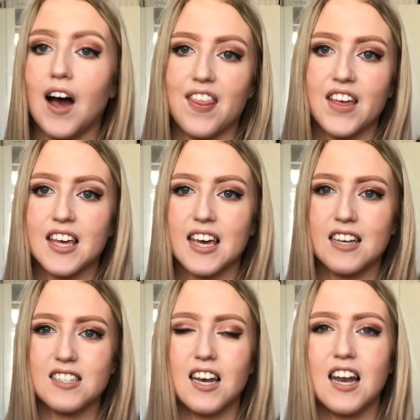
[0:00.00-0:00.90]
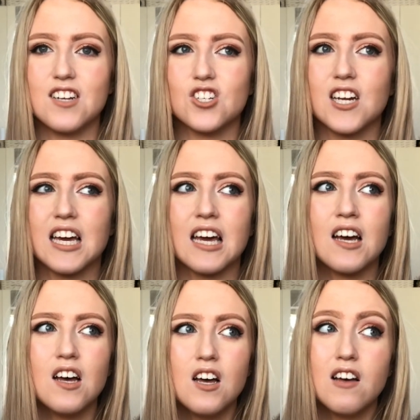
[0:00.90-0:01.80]
I think it is literally
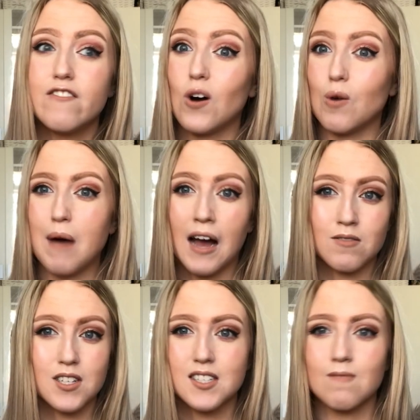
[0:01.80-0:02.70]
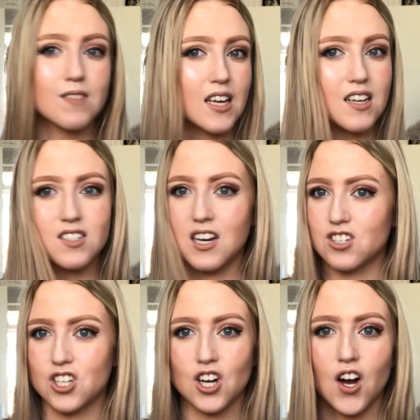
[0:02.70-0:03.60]
£4 or something, it's
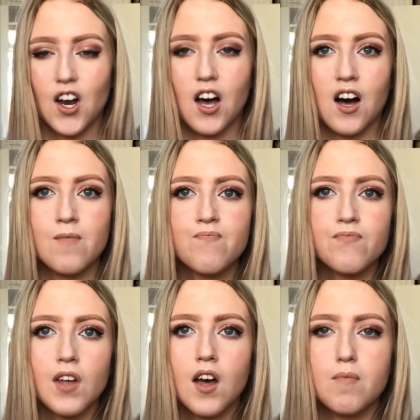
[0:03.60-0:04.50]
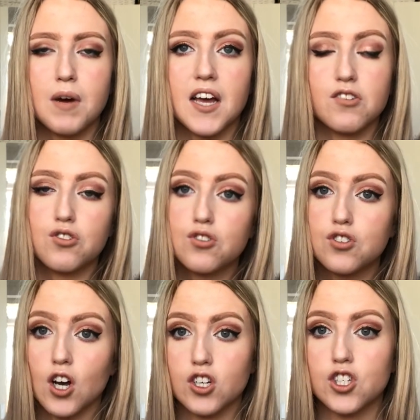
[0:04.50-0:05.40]
literally not a lot, but it is
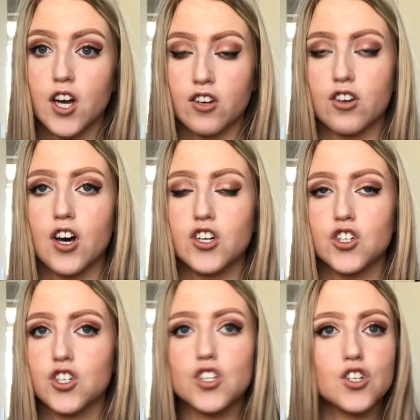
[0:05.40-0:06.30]
such a good